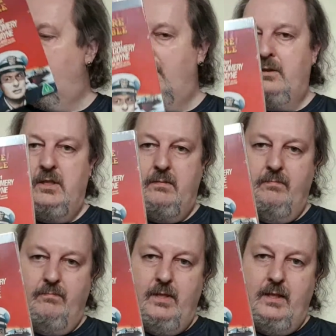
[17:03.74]
looks
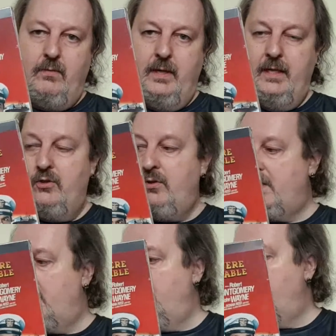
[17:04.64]
really quite
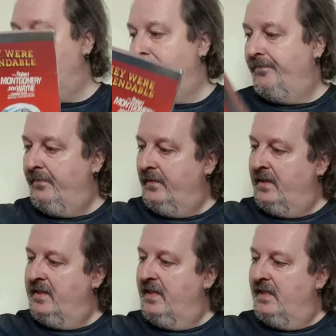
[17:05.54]
interesting.
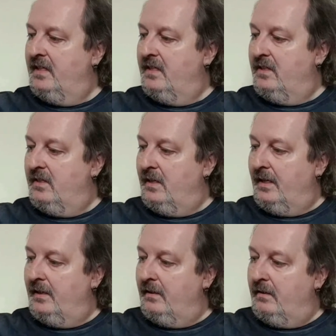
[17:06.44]

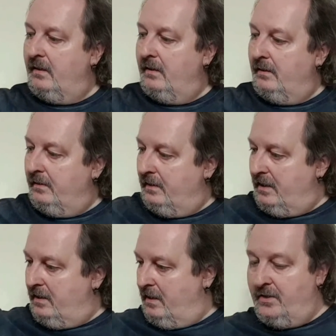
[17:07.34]
And,
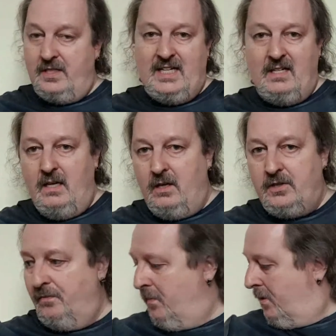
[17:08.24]
as I said,
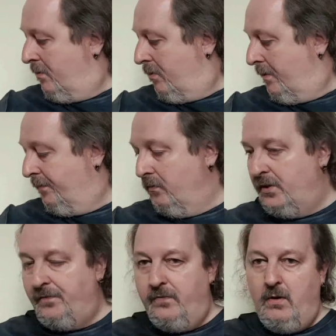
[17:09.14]
last of my arrivals
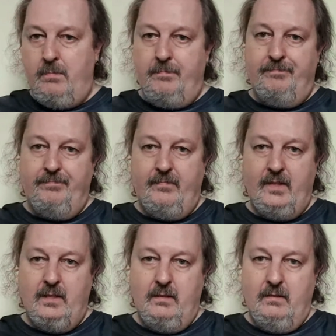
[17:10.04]
from
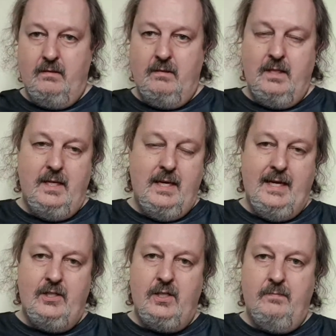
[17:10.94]
the
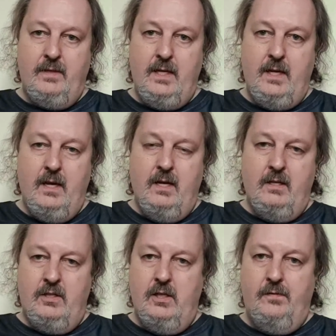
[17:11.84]
HMV
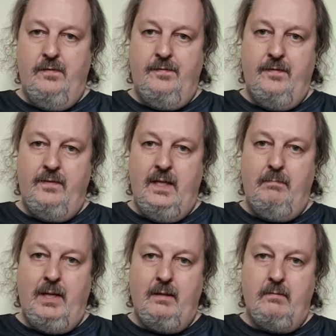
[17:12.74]
2 for
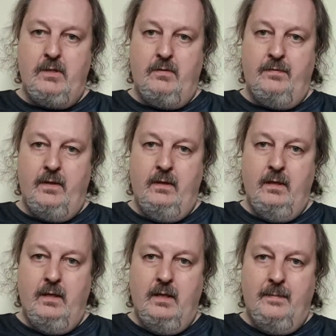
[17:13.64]
£15 offer.
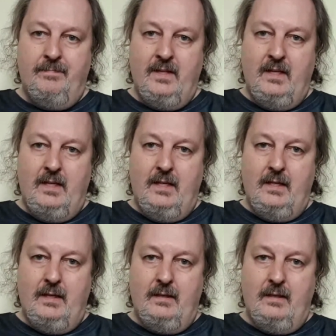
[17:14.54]

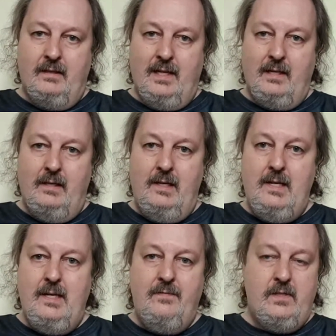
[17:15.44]
That
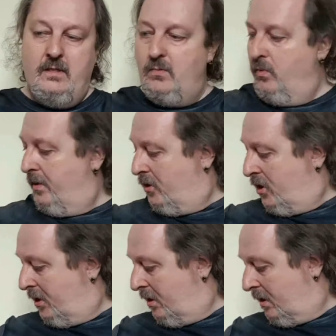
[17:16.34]
leaves us with
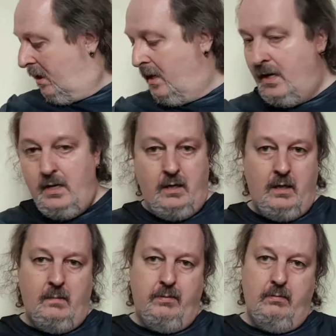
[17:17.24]
just a
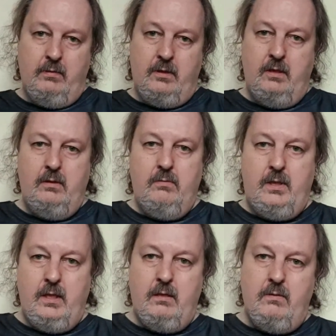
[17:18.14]
couple to
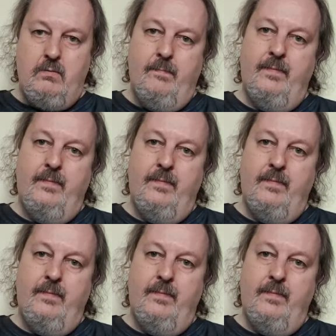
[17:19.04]
go.